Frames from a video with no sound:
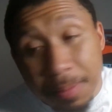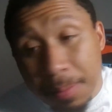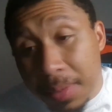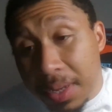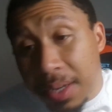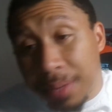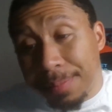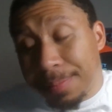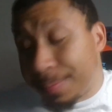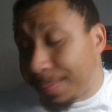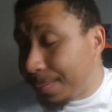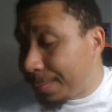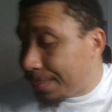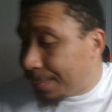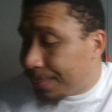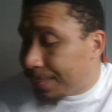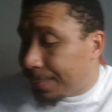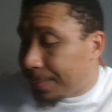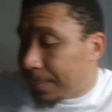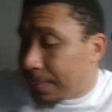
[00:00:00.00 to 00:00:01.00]
me.
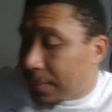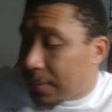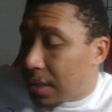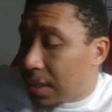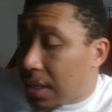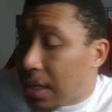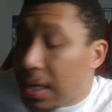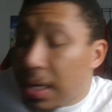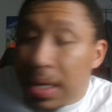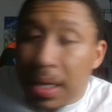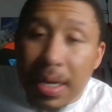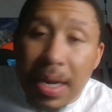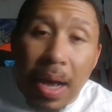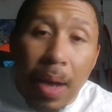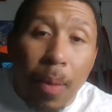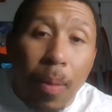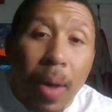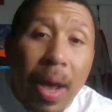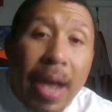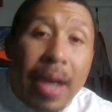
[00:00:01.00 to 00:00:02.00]

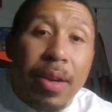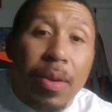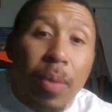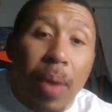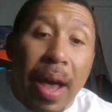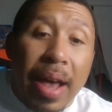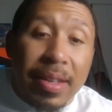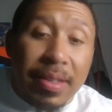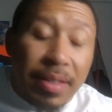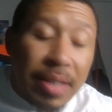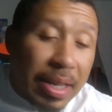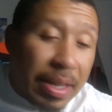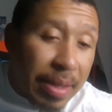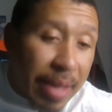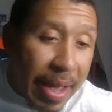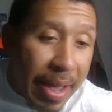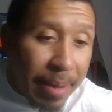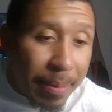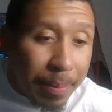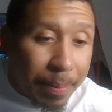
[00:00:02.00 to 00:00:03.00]
Now, why do I say
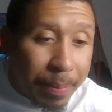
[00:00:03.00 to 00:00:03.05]
that?